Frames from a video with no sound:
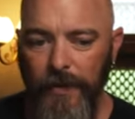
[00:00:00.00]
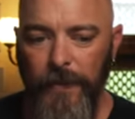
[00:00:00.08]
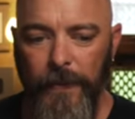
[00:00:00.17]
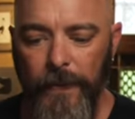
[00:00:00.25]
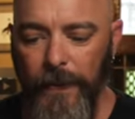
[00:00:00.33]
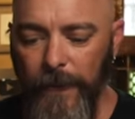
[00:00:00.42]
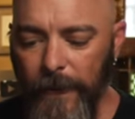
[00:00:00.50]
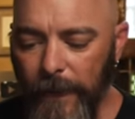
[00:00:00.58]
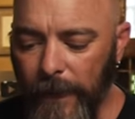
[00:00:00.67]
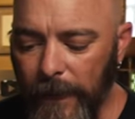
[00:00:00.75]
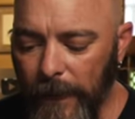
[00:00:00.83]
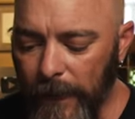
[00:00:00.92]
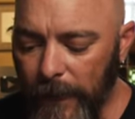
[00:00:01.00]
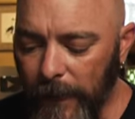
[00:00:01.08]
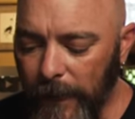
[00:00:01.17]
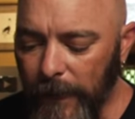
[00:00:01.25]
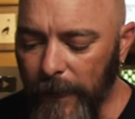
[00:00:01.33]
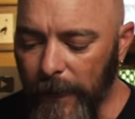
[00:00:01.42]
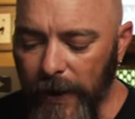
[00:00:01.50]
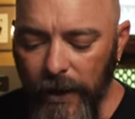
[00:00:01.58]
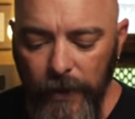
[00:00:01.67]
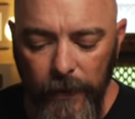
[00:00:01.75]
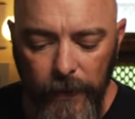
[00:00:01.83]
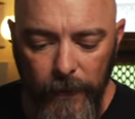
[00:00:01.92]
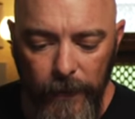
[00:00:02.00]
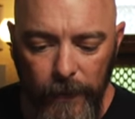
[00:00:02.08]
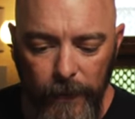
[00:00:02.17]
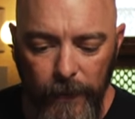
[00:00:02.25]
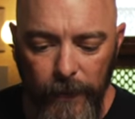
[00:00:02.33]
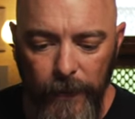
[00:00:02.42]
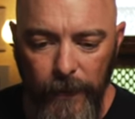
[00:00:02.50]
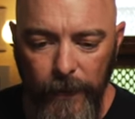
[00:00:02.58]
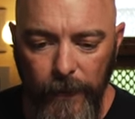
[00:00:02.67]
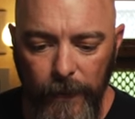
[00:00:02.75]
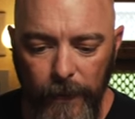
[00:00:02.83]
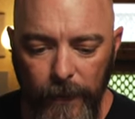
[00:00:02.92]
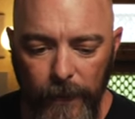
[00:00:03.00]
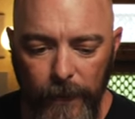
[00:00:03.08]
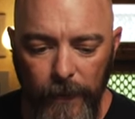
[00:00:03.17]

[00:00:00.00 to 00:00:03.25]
(silent)